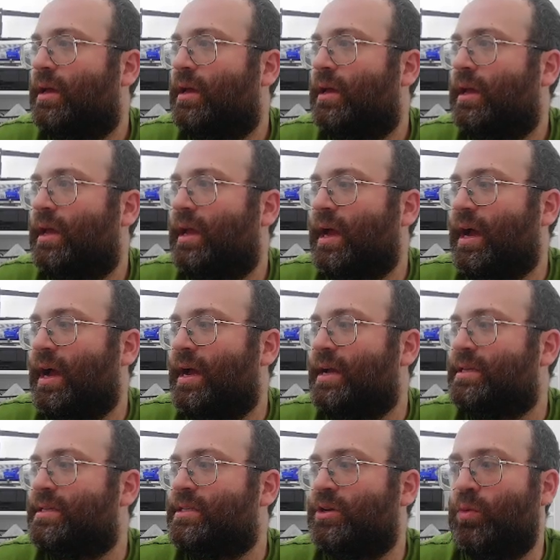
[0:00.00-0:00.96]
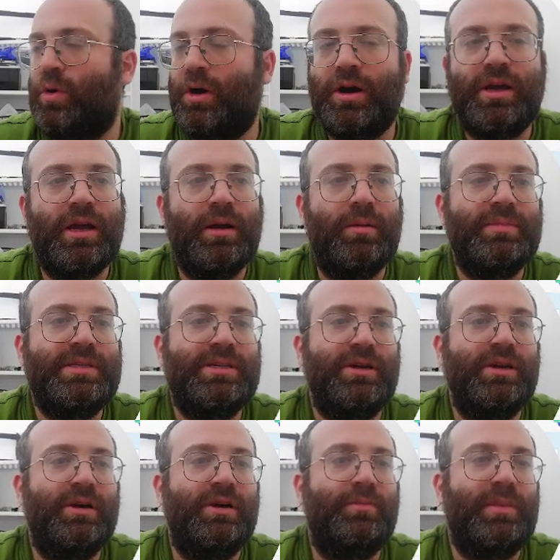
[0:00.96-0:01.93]
Hey guys, so welcome
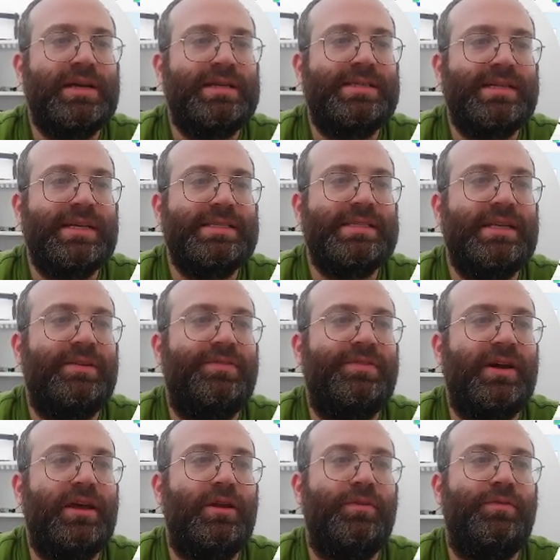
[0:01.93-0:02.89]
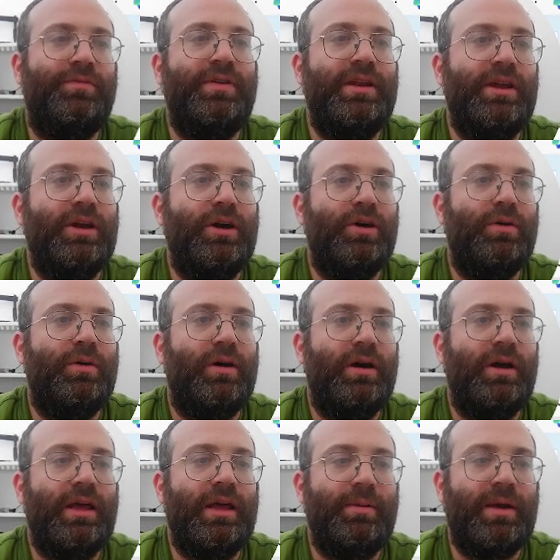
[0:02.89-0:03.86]
to my sixth and final
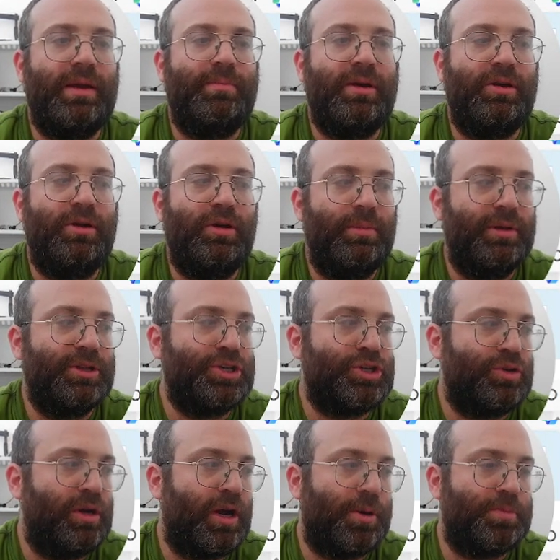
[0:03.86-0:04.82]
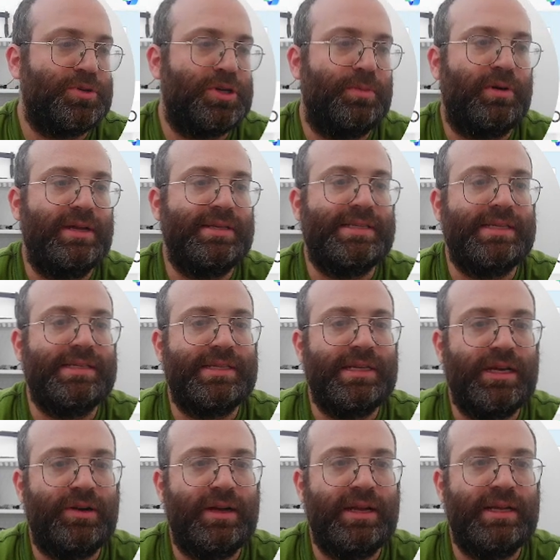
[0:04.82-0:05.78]
video in my binomial tree option pricing
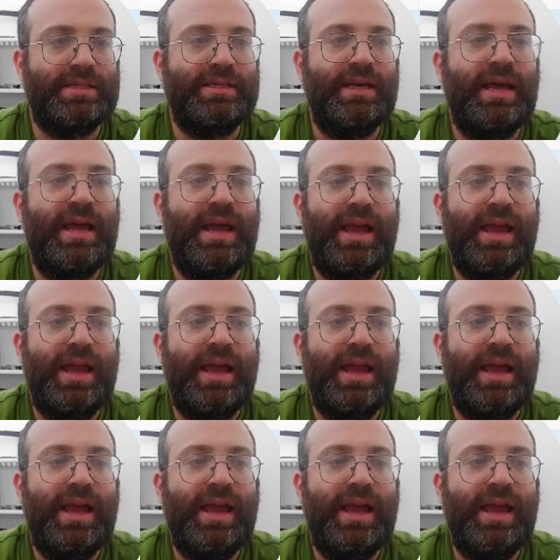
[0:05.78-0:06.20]
series.